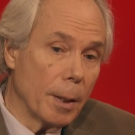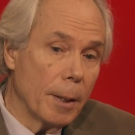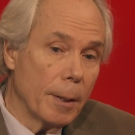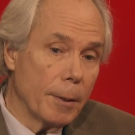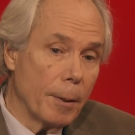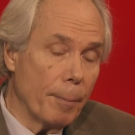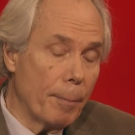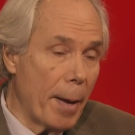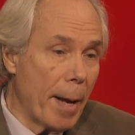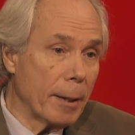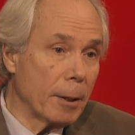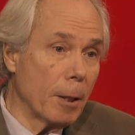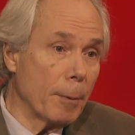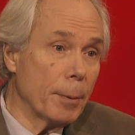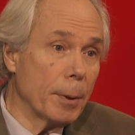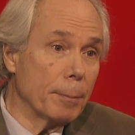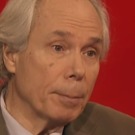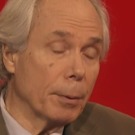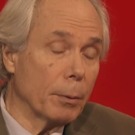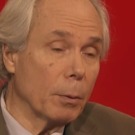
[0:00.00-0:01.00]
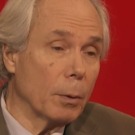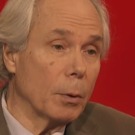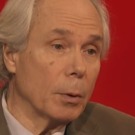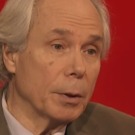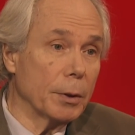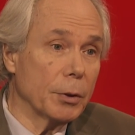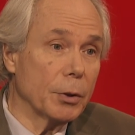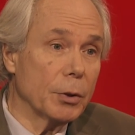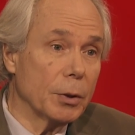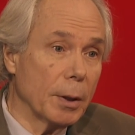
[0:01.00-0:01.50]
backup in
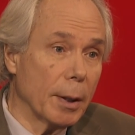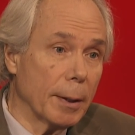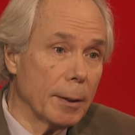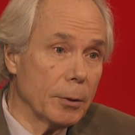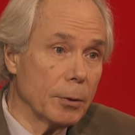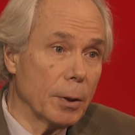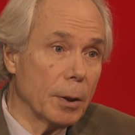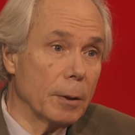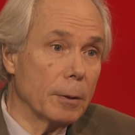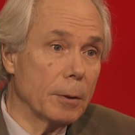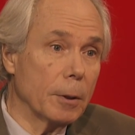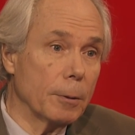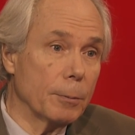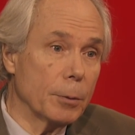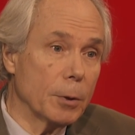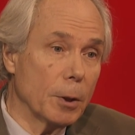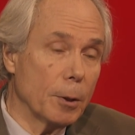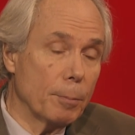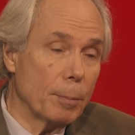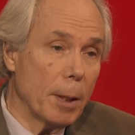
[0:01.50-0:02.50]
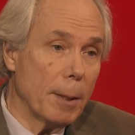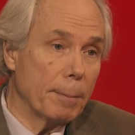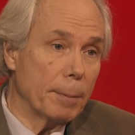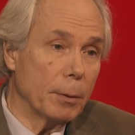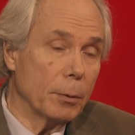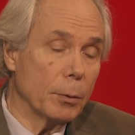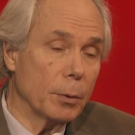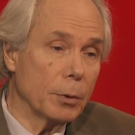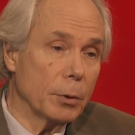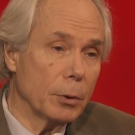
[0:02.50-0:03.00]
parole is astonishing in terms of the people
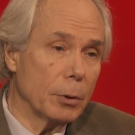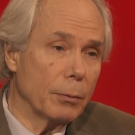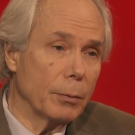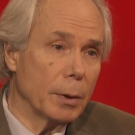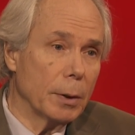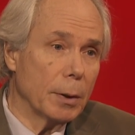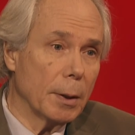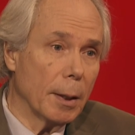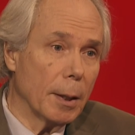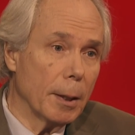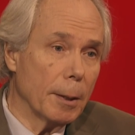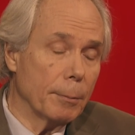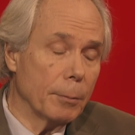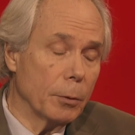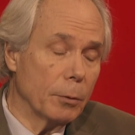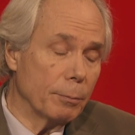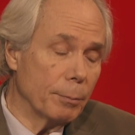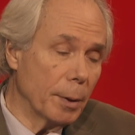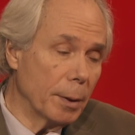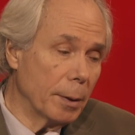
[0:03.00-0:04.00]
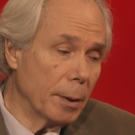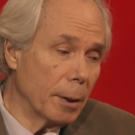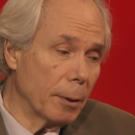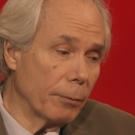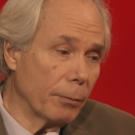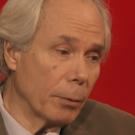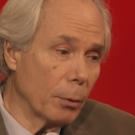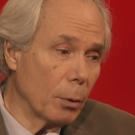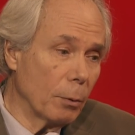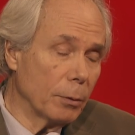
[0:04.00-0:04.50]
who are serving time, who have been there
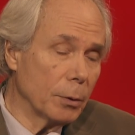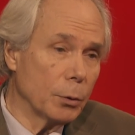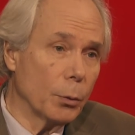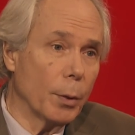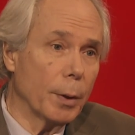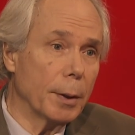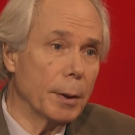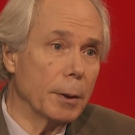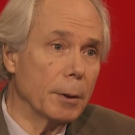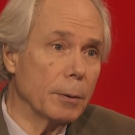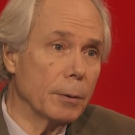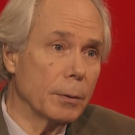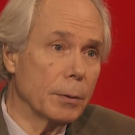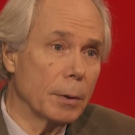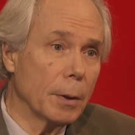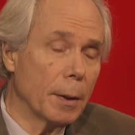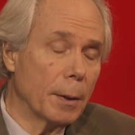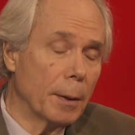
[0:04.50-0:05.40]
for over 20 years.